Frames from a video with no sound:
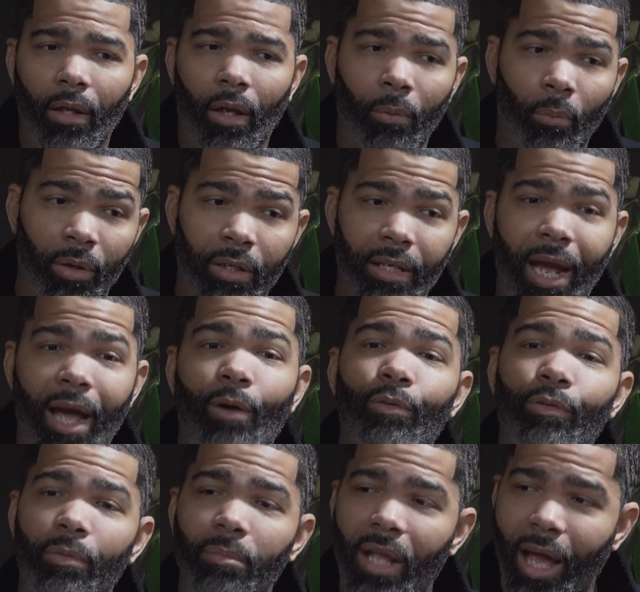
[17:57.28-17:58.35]
We're down
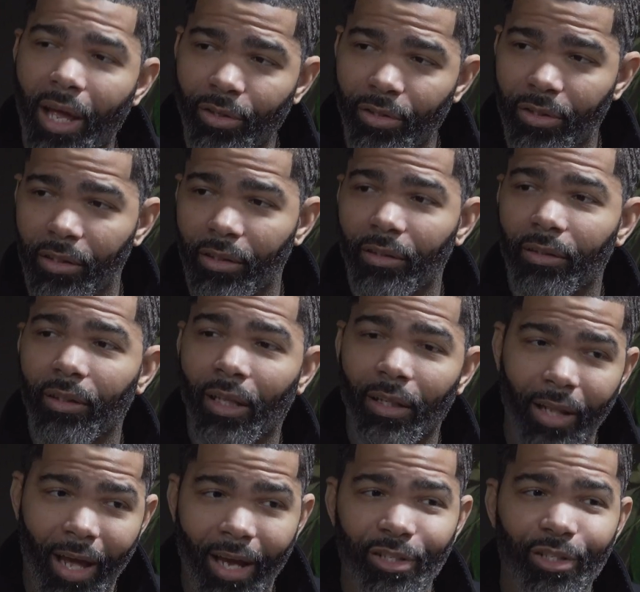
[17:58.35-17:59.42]
from last year, and
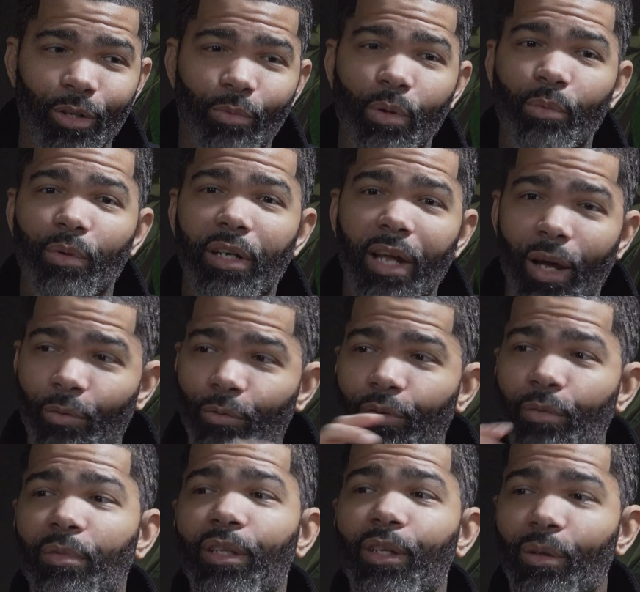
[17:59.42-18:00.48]
last year we were down
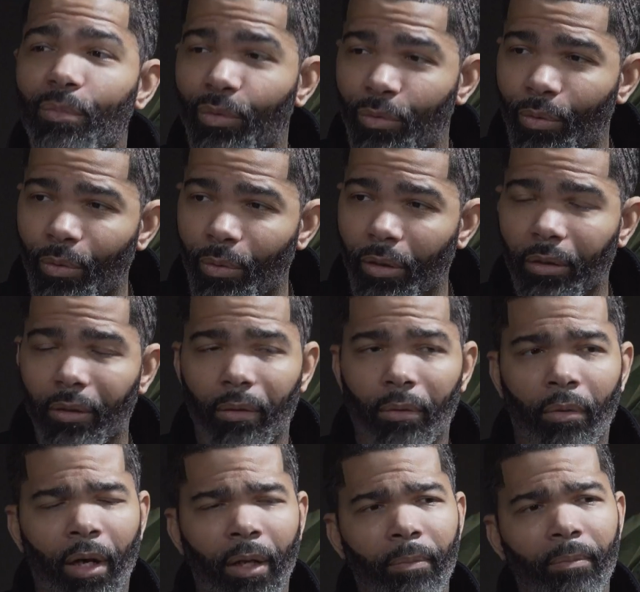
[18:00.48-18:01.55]
from the year before,
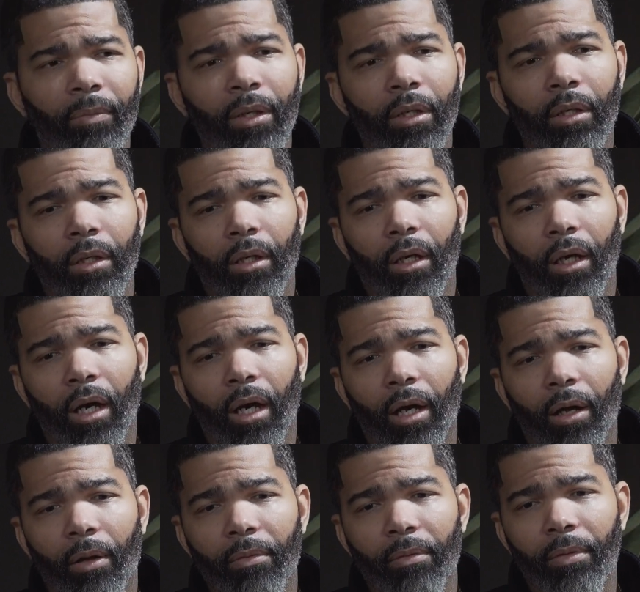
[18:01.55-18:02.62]
right?
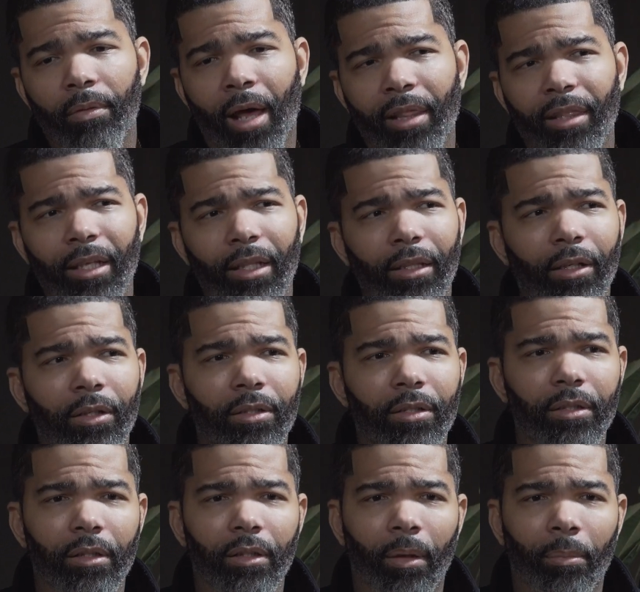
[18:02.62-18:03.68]
I think
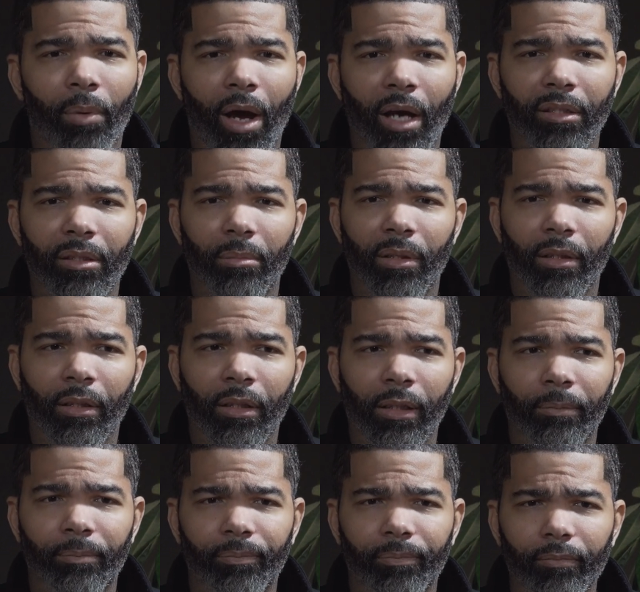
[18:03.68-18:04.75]
there's approximately,